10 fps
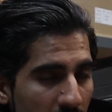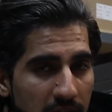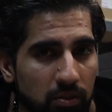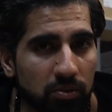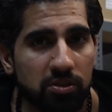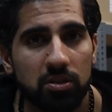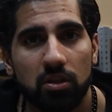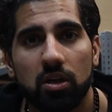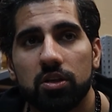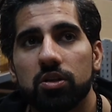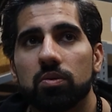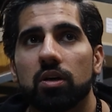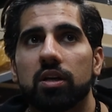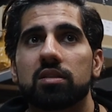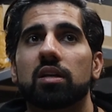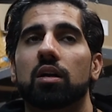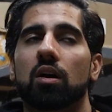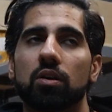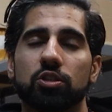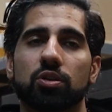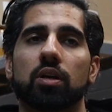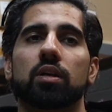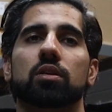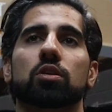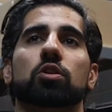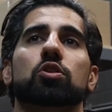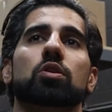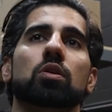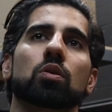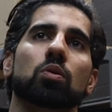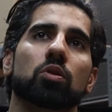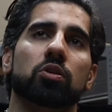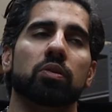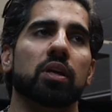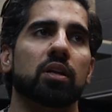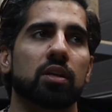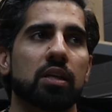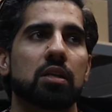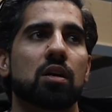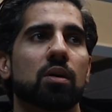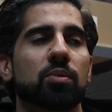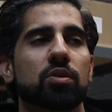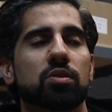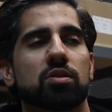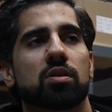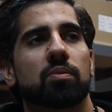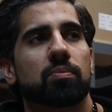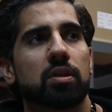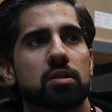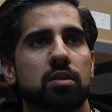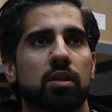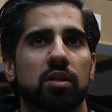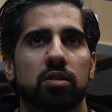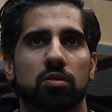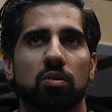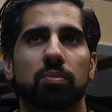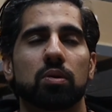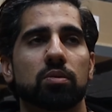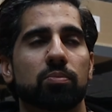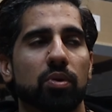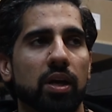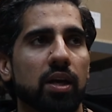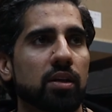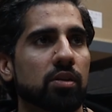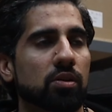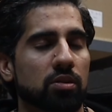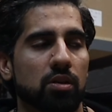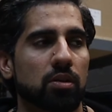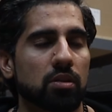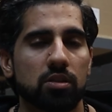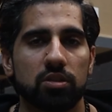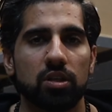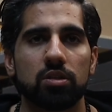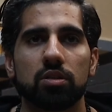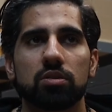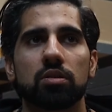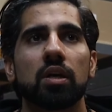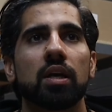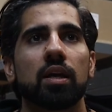I know there's a lot of you guys that are trying to create an e-commerce business or build a brand and you're in the early stages,